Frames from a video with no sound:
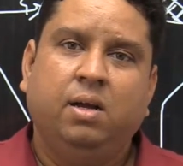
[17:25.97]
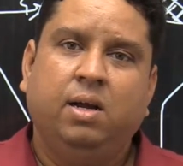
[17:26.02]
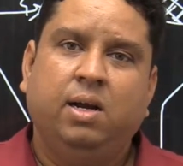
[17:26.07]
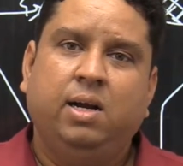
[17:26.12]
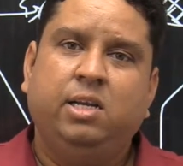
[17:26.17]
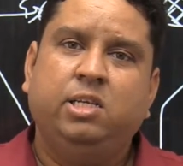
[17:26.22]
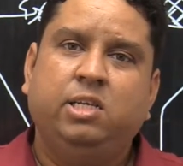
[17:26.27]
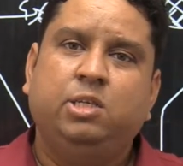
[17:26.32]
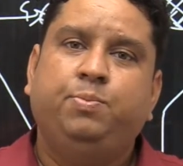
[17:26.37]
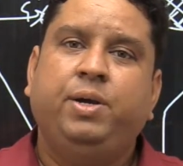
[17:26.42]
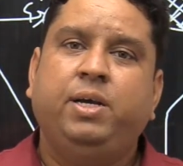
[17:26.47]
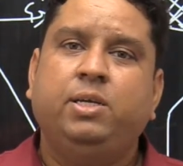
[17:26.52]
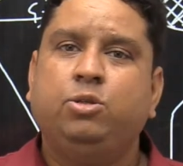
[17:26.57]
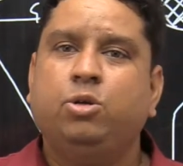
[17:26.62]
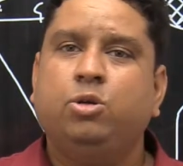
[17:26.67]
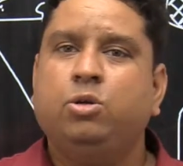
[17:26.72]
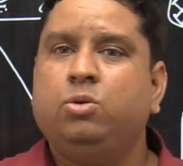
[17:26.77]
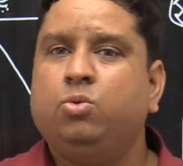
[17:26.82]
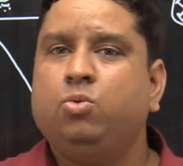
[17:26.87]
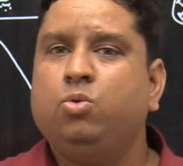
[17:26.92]
it is based
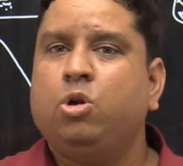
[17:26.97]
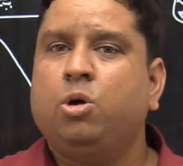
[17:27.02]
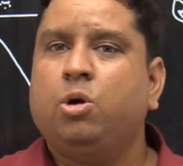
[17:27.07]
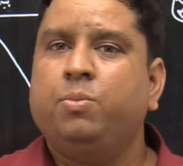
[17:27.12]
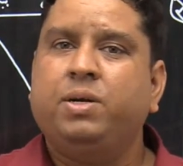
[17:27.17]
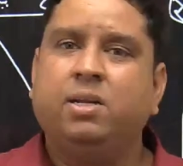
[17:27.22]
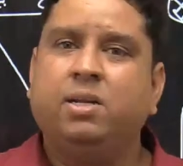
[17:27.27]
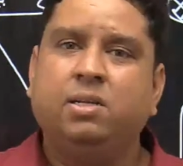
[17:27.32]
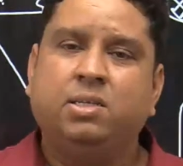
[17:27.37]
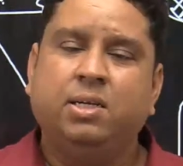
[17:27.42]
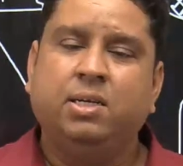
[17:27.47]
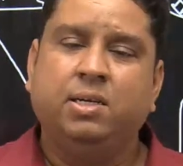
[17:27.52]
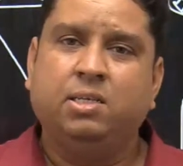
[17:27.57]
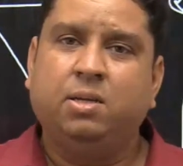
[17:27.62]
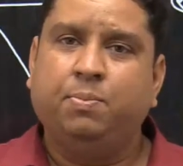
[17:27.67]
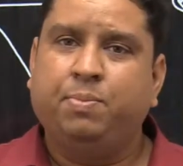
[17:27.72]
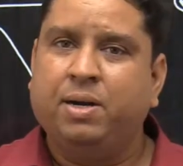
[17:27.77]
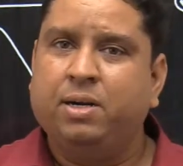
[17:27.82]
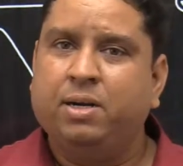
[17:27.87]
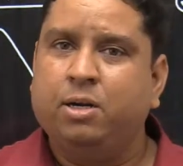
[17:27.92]
on two raw materials. It is
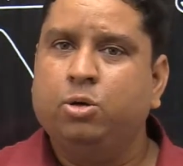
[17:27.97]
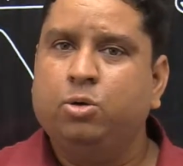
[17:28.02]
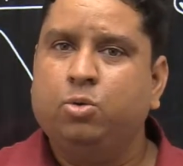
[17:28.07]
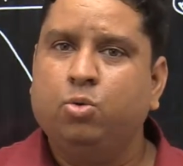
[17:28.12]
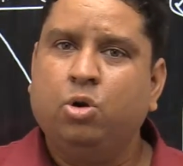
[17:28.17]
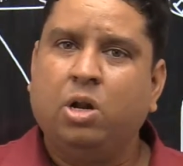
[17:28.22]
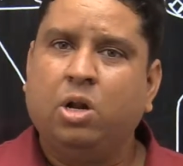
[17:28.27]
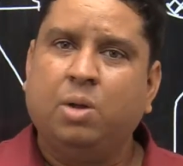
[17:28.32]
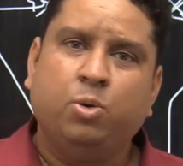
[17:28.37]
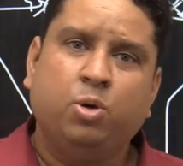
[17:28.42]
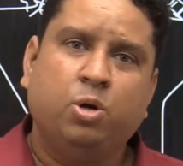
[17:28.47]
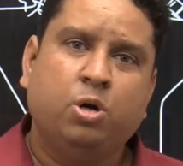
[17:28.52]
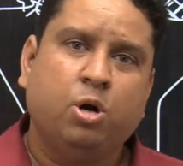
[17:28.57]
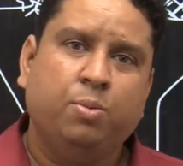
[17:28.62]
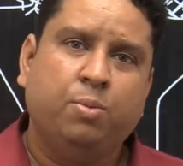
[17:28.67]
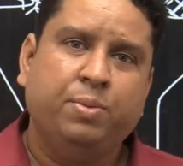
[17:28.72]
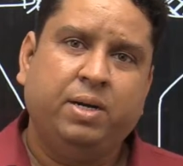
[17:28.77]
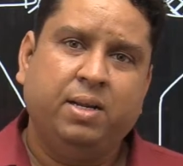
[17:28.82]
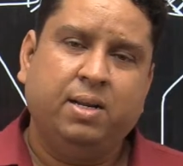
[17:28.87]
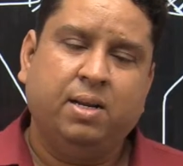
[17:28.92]
dependent on two raw
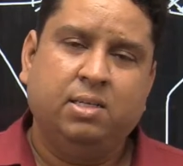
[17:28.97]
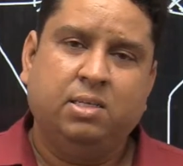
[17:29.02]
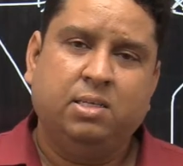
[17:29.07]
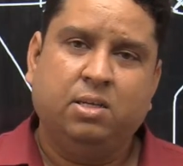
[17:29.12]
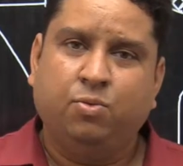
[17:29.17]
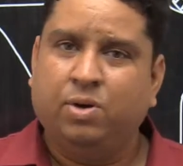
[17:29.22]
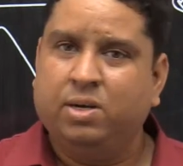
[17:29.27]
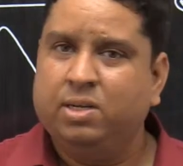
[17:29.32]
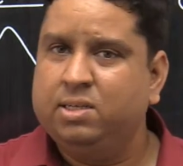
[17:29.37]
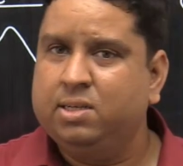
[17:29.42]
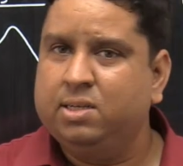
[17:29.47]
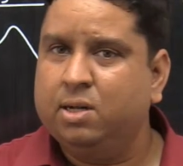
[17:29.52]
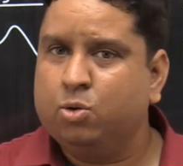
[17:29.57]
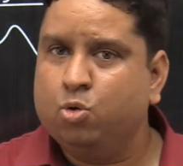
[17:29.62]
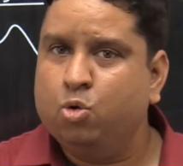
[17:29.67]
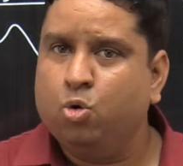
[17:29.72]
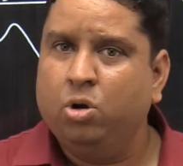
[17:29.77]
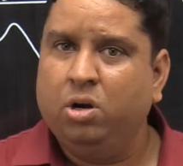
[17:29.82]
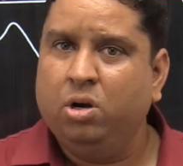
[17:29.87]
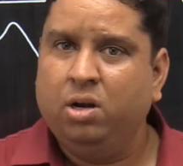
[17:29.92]
materials. One is the
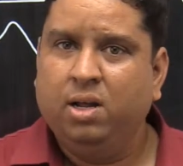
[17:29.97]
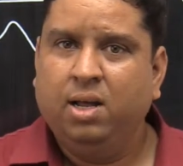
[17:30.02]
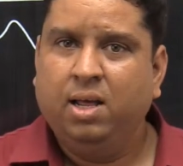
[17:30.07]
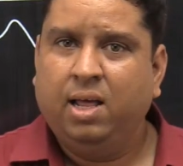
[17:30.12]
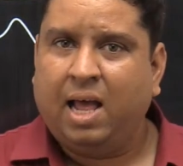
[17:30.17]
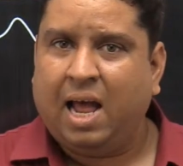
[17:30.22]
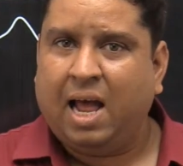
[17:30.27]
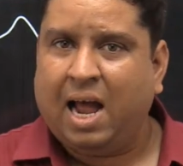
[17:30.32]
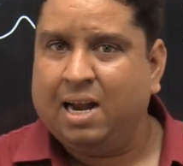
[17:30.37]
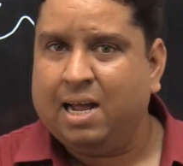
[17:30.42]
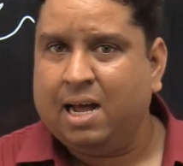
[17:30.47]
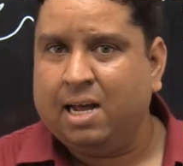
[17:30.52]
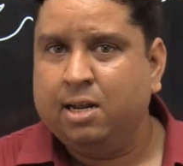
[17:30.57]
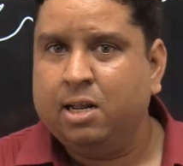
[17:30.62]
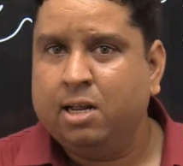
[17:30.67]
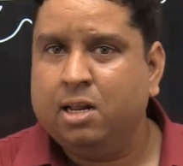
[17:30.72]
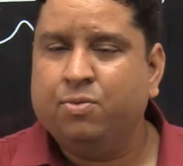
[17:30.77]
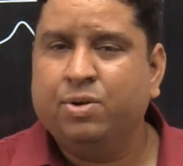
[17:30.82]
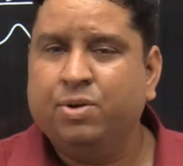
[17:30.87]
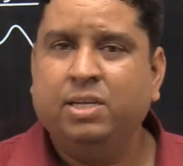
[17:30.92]
coal and
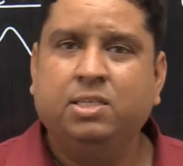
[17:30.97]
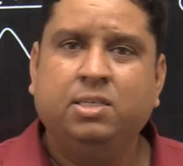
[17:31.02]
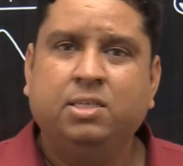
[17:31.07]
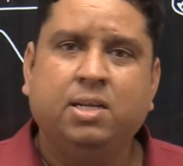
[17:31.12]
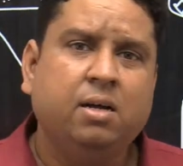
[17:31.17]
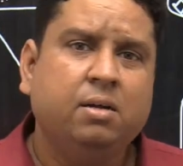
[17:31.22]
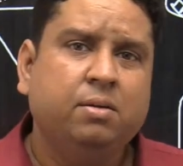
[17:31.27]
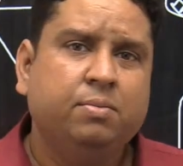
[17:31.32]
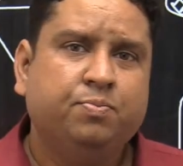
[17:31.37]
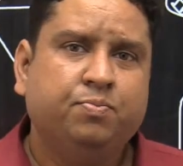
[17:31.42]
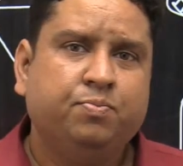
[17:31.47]
another one is the